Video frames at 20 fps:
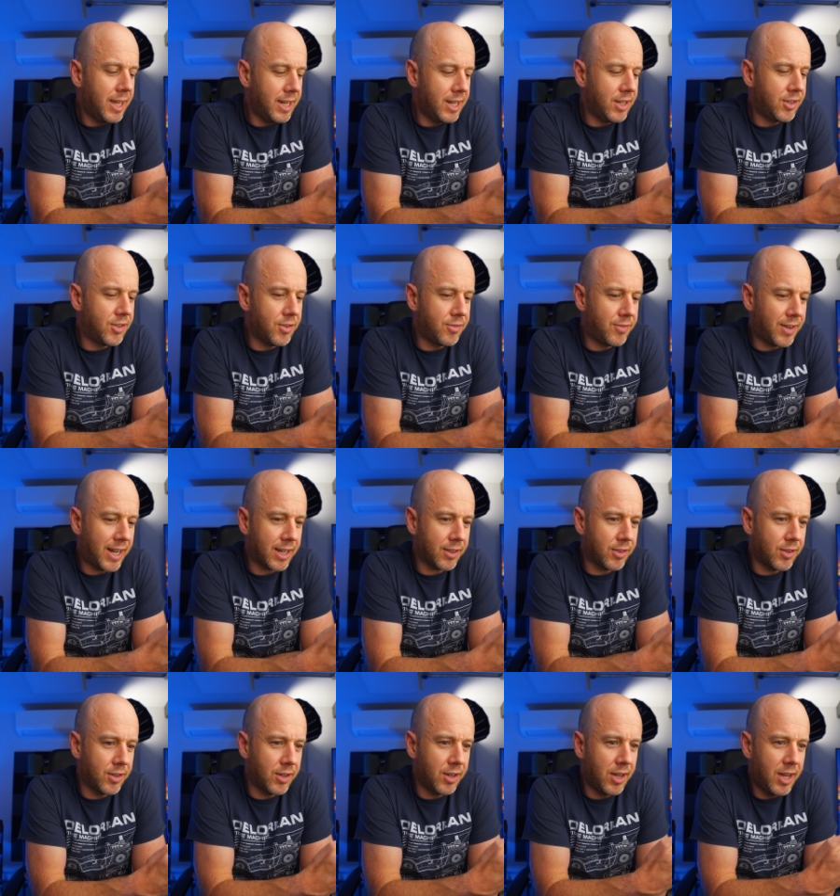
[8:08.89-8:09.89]
is the fact
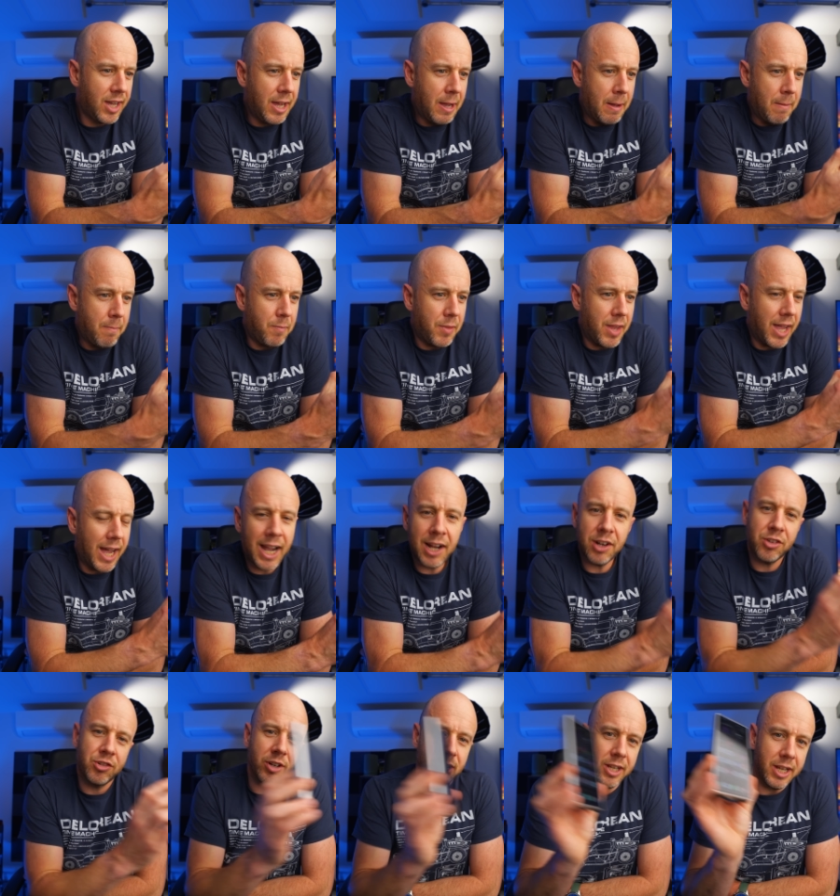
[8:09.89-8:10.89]
that
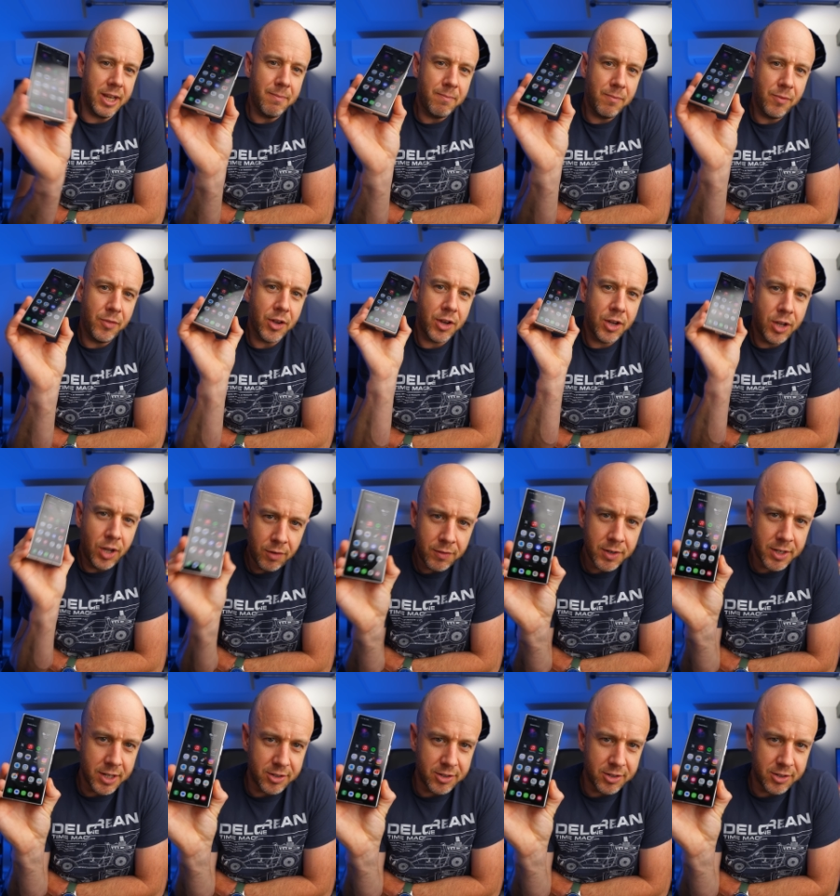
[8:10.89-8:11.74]
Actually, the cover